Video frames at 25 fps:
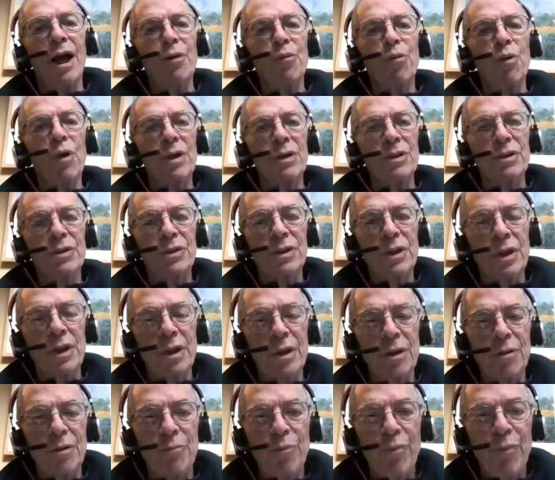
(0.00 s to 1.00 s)
I was
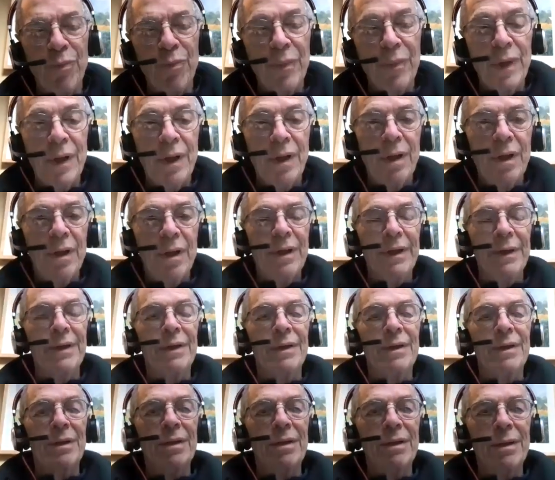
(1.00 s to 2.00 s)

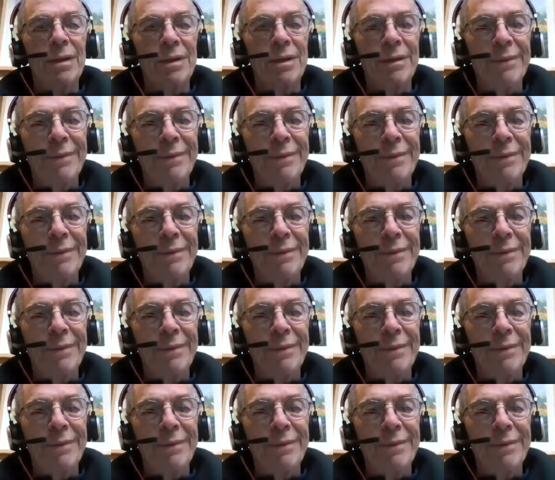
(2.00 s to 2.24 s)
in.